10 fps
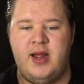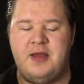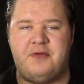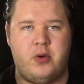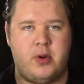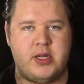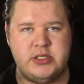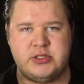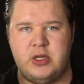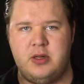if you're
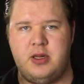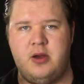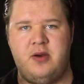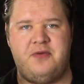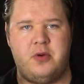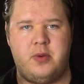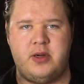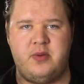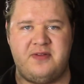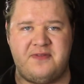working solo, if you're
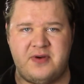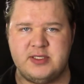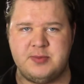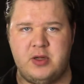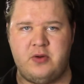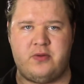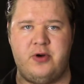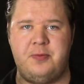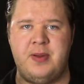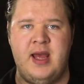working with a very small
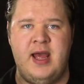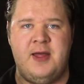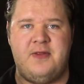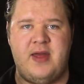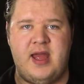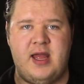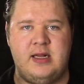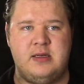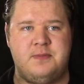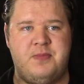group,
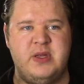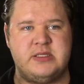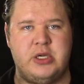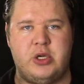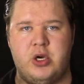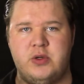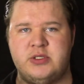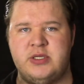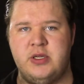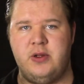then this could go
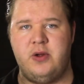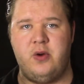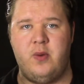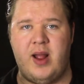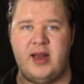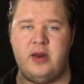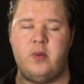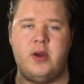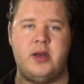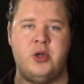to
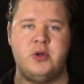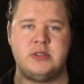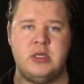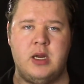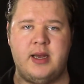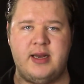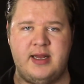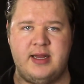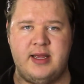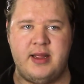anyone who's not
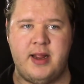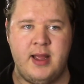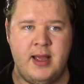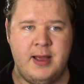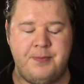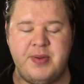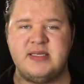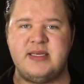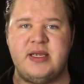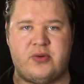in a
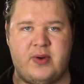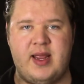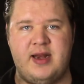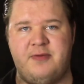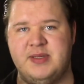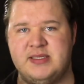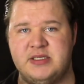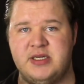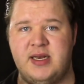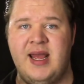busy creative
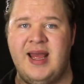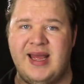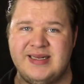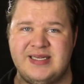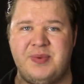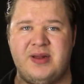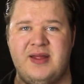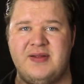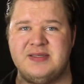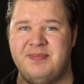position. And
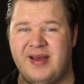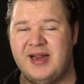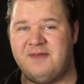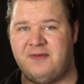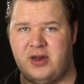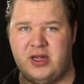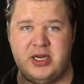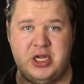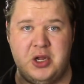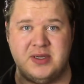typically this might fall
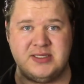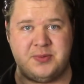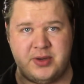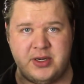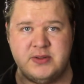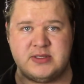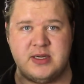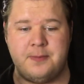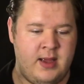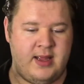on you as the
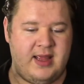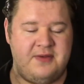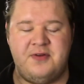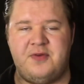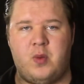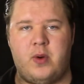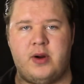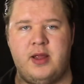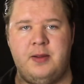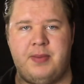producer. Even if you're
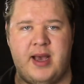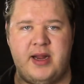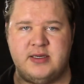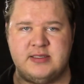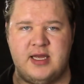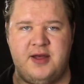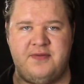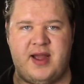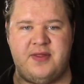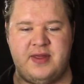working by yourself,
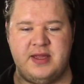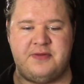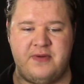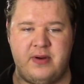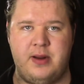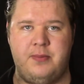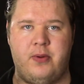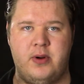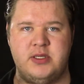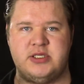I think it's very
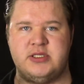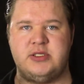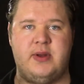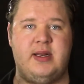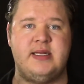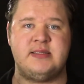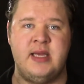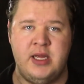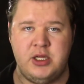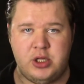important just so at least
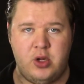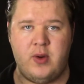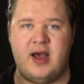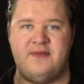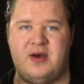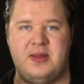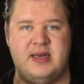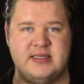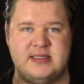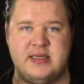you have all the
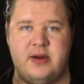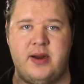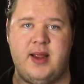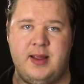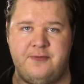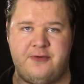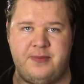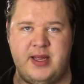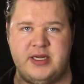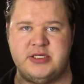necessary
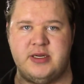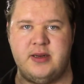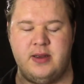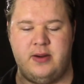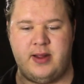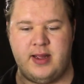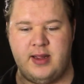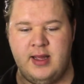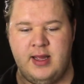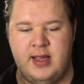information,
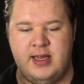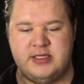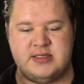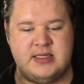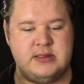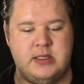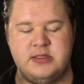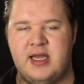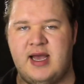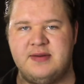okay? Just as long
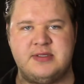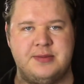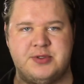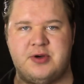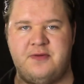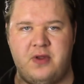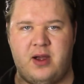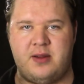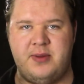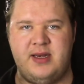as you have some sort of
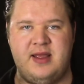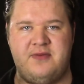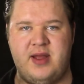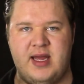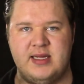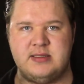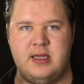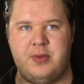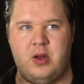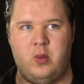document to give you a heads
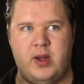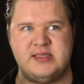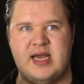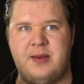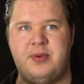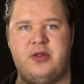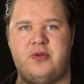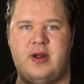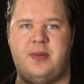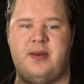up on what's happening
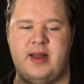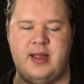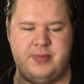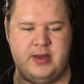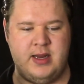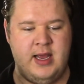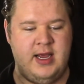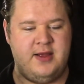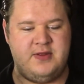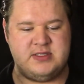throughout the day. But
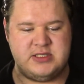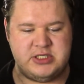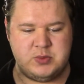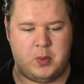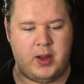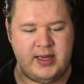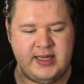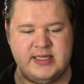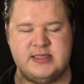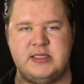this is just one
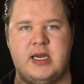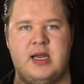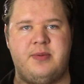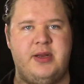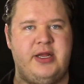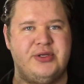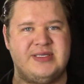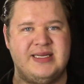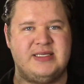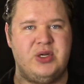easy document you
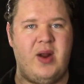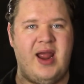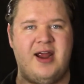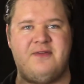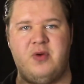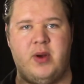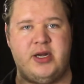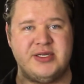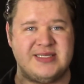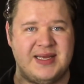send to
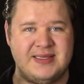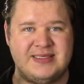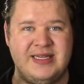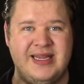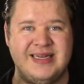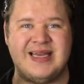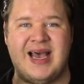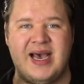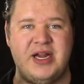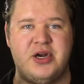everyone. You send this to the
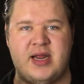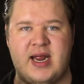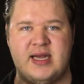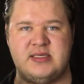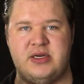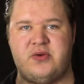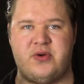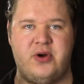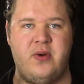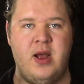entire cast and
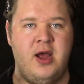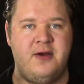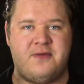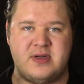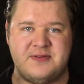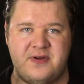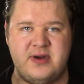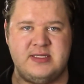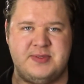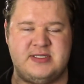crew for a
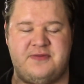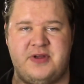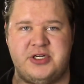very specific